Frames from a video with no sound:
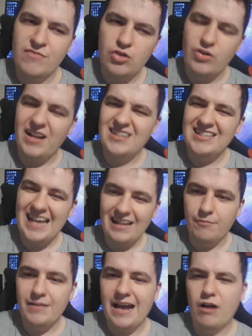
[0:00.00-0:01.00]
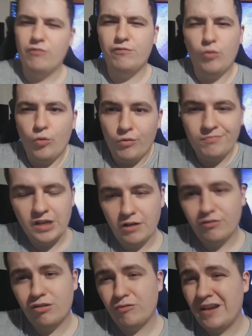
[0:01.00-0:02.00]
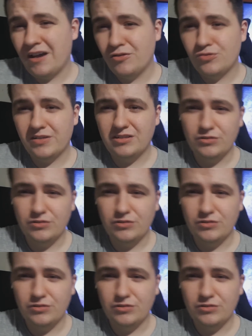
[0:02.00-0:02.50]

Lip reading: try and sell them now for 300